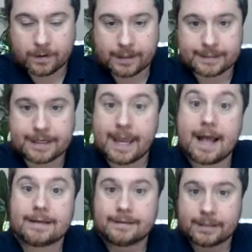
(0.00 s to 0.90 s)
one of these
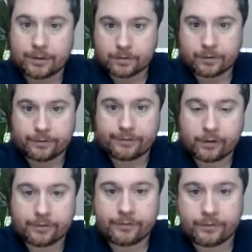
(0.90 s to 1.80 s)
accounts, then you'll
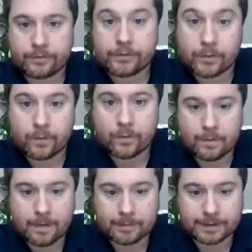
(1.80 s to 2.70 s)
flow through to
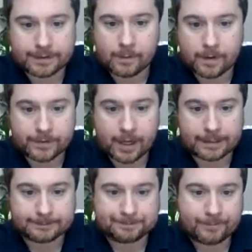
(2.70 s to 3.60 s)
the member listing
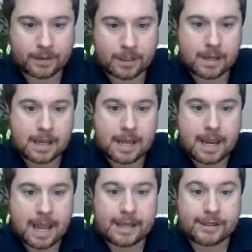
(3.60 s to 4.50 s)
website.
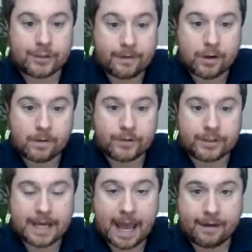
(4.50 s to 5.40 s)
You do have the
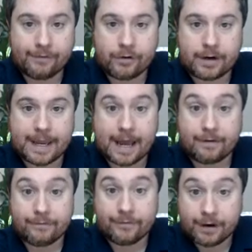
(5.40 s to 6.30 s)
option to have your
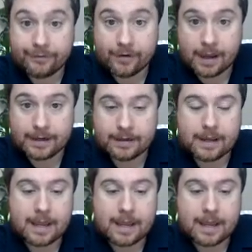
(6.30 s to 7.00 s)
account verified.